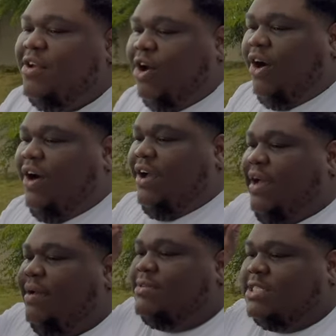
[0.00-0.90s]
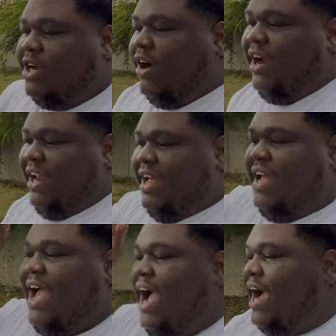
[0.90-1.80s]
y'all. I'm sorry.
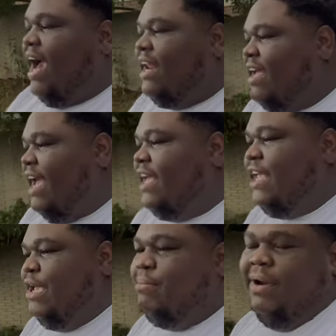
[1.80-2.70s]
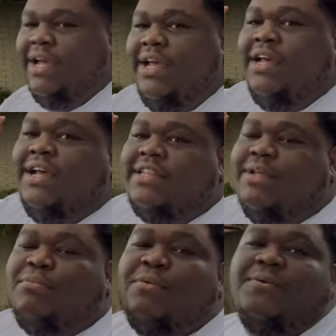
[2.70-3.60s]
I got a gatekeep, but
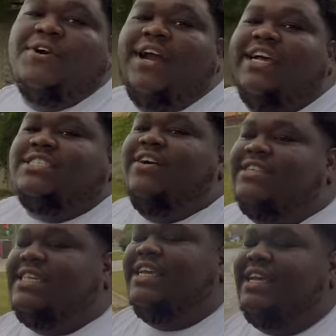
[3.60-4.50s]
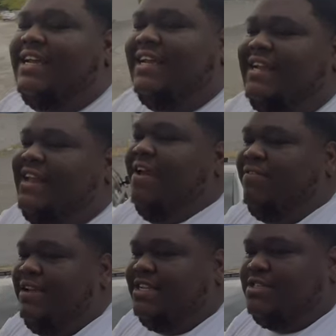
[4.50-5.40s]
the Memorial SRT
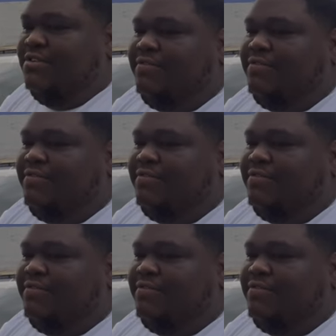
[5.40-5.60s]
definitely shoot